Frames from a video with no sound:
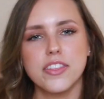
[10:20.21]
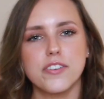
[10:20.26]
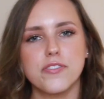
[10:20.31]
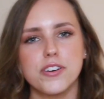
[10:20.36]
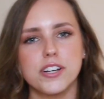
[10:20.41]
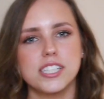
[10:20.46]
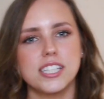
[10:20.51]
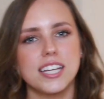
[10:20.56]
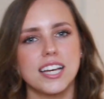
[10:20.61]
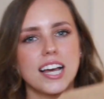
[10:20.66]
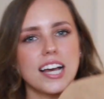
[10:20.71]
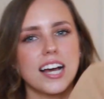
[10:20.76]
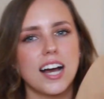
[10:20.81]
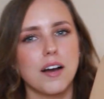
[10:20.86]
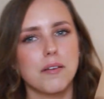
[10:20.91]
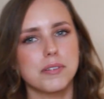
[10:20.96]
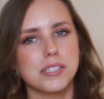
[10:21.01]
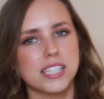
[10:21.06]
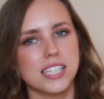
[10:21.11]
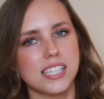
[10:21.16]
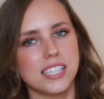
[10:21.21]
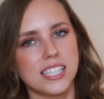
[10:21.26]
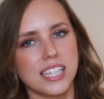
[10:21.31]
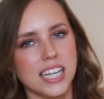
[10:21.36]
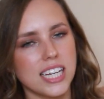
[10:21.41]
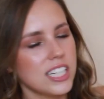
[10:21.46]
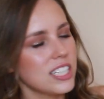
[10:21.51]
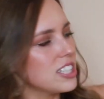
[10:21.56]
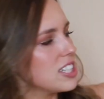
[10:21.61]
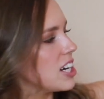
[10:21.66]
The first thing I got was this
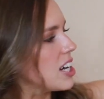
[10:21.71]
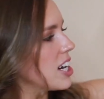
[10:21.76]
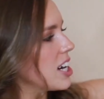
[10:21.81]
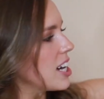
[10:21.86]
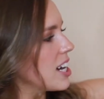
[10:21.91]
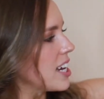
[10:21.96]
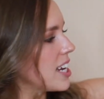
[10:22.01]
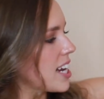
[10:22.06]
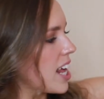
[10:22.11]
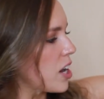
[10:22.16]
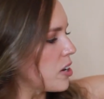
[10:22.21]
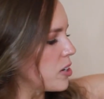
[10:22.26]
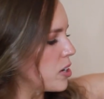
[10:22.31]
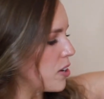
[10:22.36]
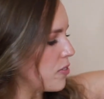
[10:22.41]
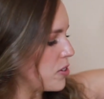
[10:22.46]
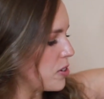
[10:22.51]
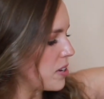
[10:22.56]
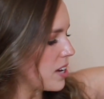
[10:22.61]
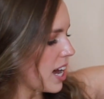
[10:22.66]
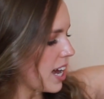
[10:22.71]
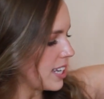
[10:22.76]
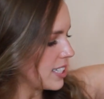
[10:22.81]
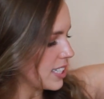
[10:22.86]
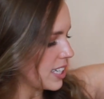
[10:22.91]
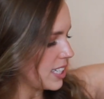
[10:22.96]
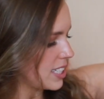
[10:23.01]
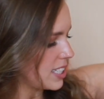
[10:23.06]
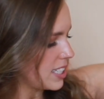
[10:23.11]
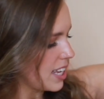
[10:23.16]
t-shirt, and I don't know if you
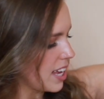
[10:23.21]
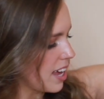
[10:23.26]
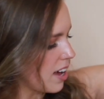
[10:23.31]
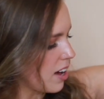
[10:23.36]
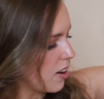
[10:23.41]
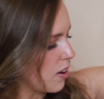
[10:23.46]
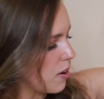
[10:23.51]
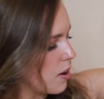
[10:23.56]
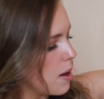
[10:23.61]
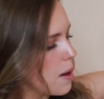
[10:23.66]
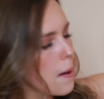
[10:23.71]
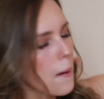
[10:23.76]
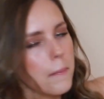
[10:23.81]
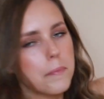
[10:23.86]
guys can tell,